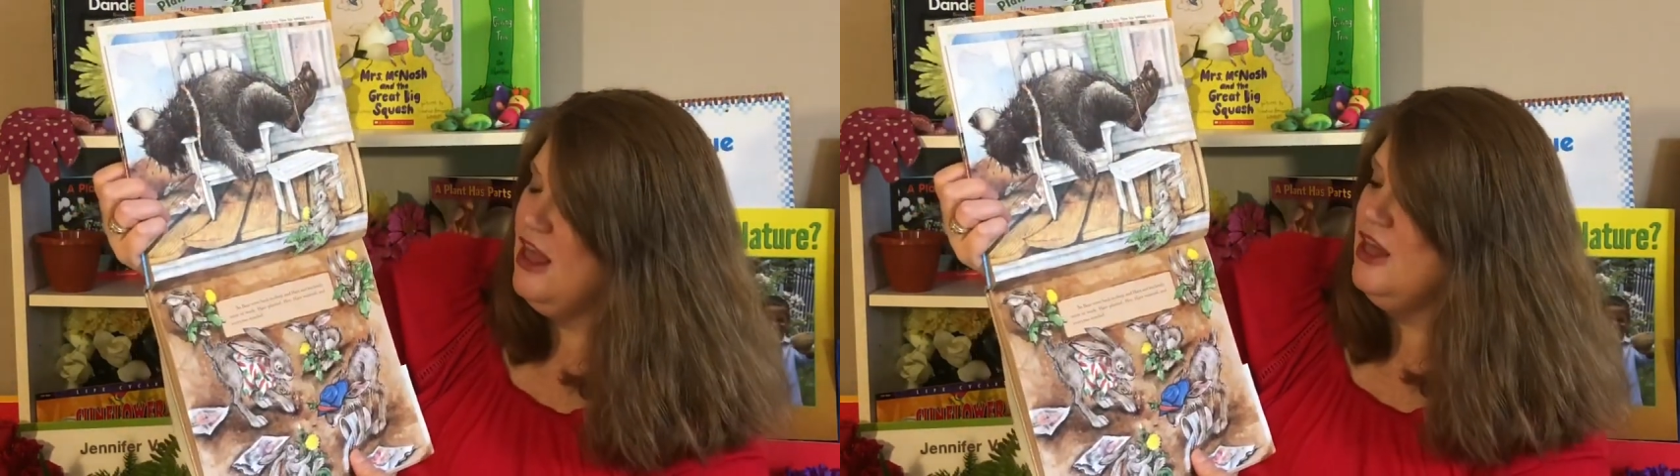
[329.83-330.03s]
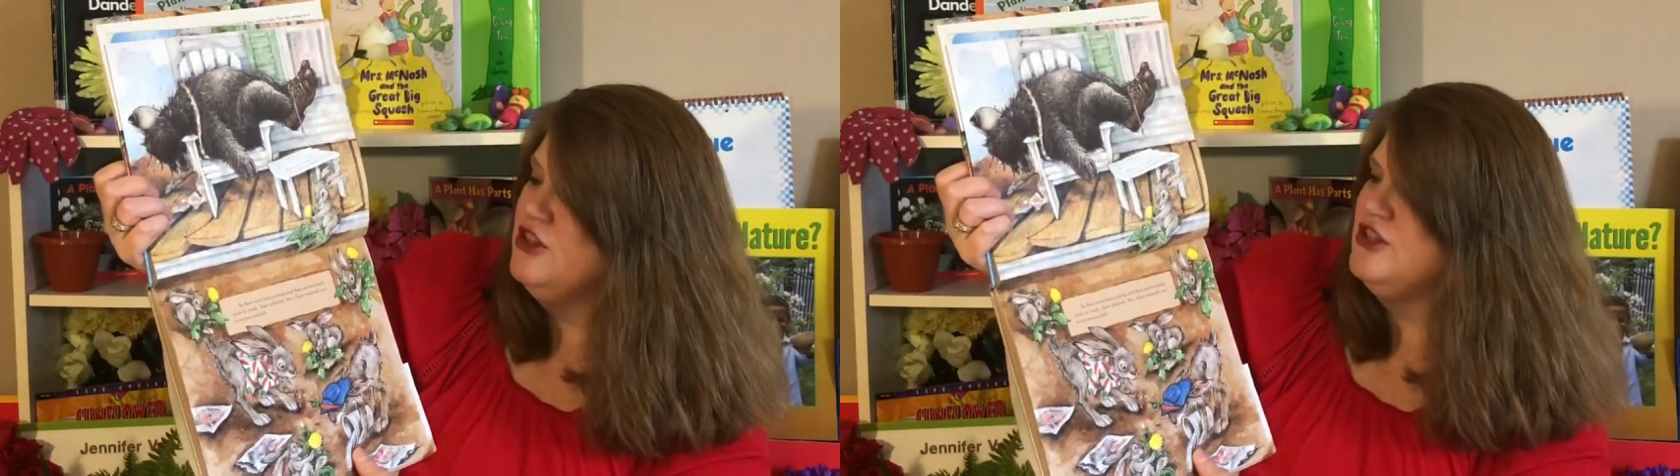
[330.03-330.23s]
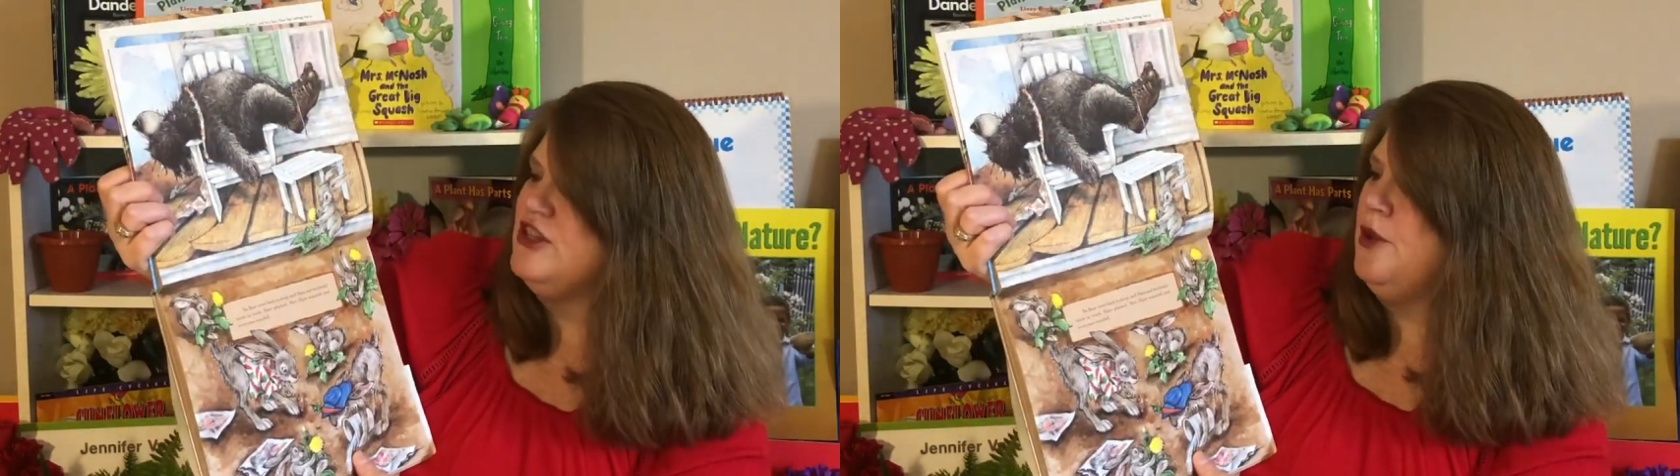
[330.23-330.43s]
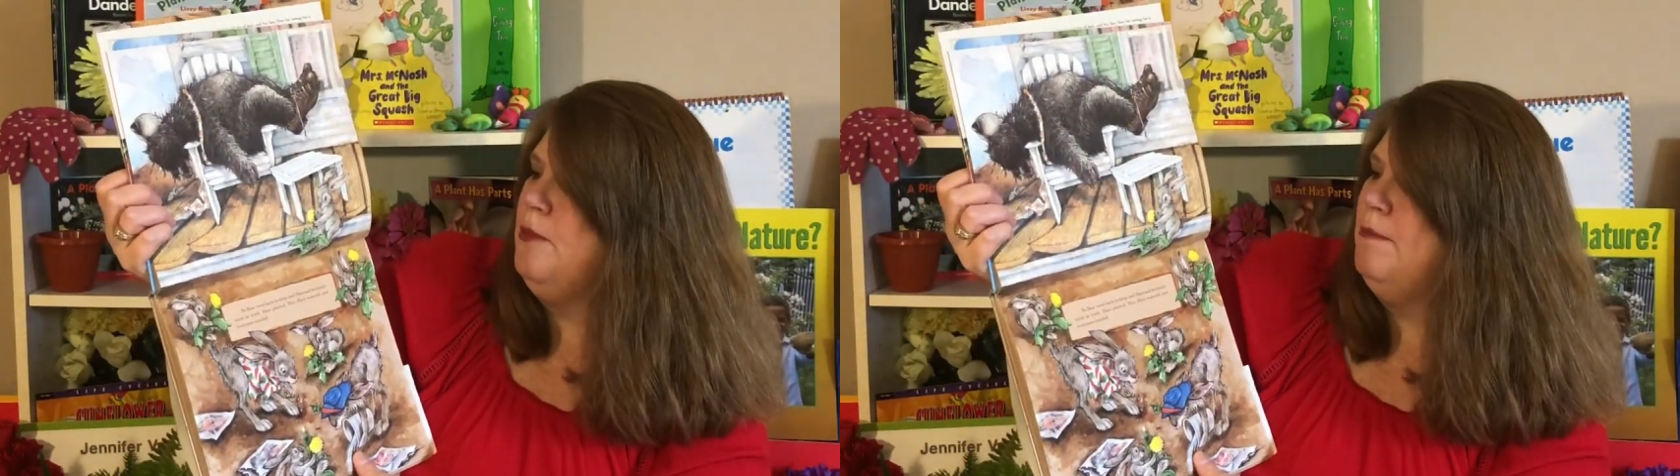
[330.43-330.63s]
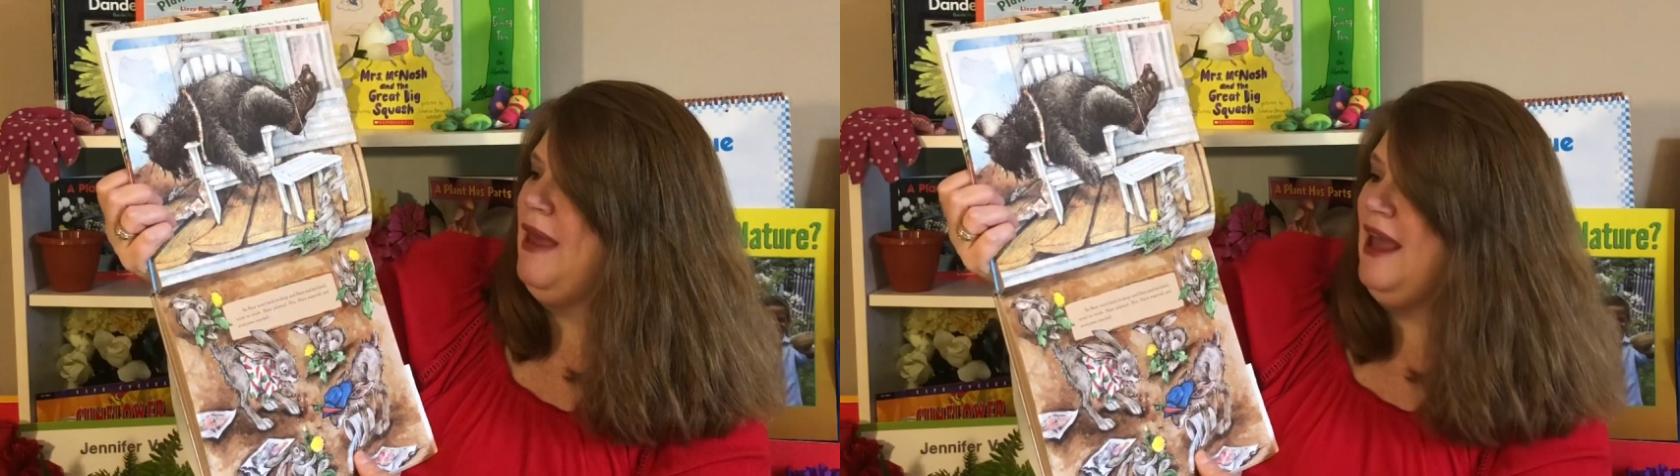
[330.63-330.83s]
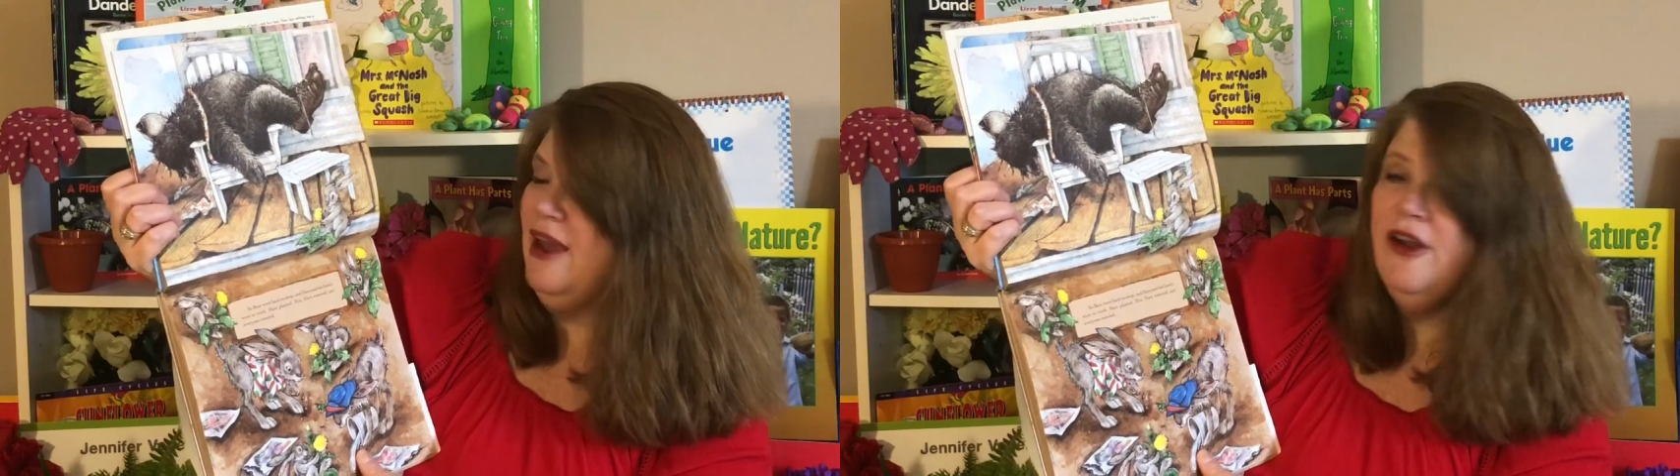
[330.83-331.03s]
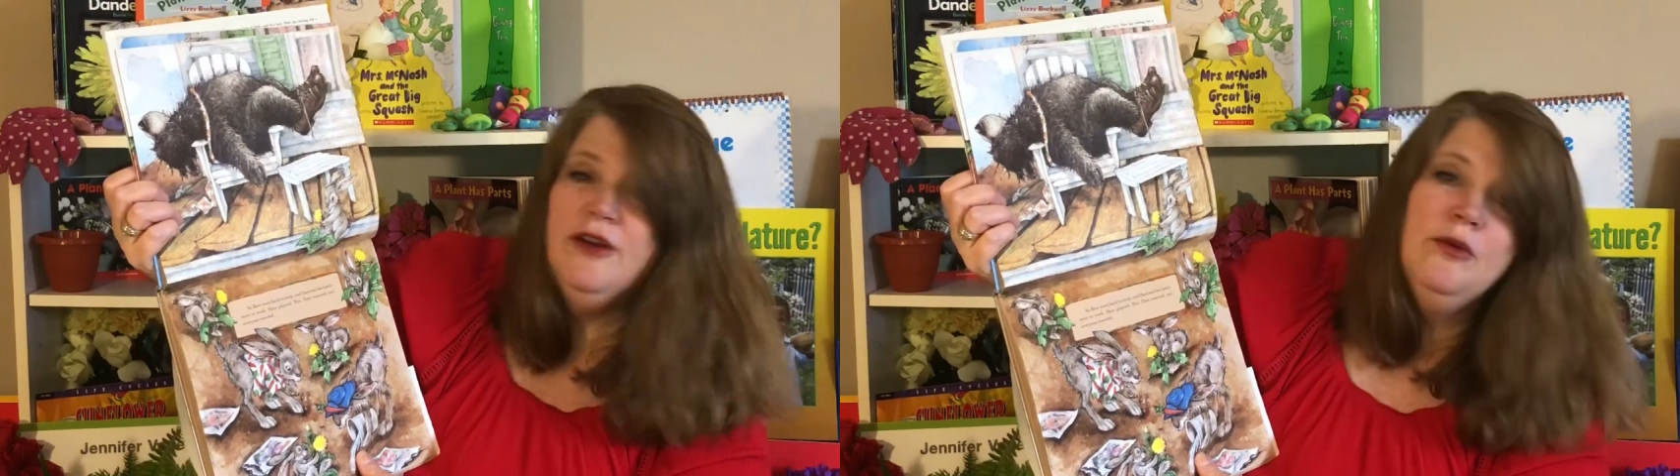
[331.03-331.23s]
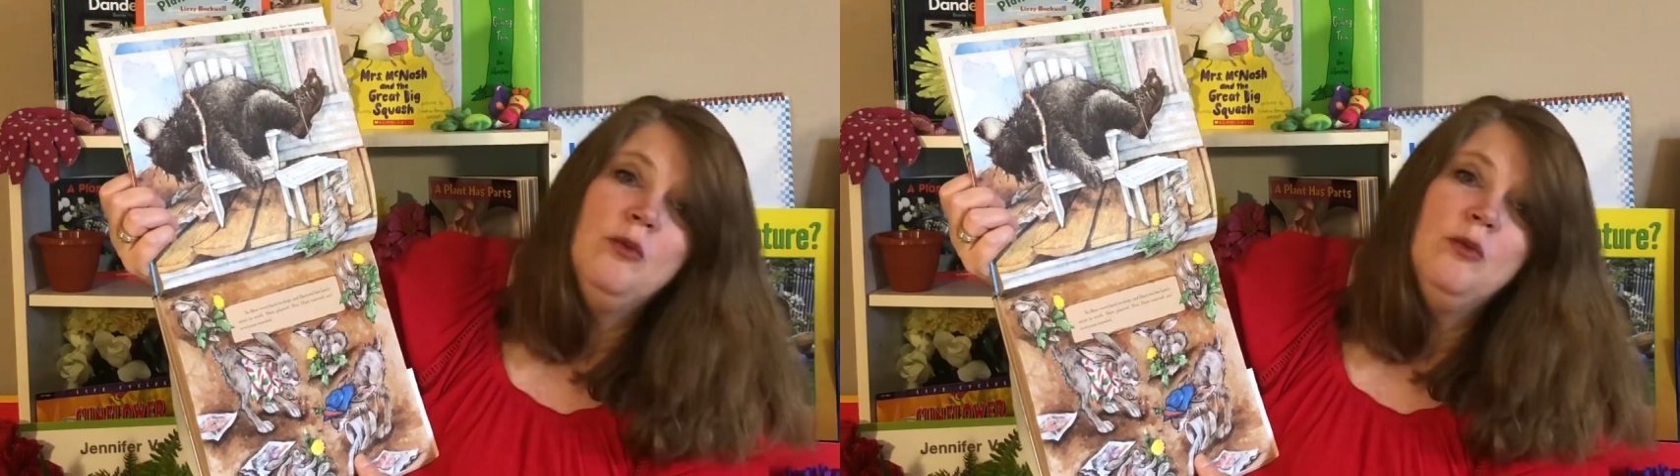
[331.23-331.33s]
So Bear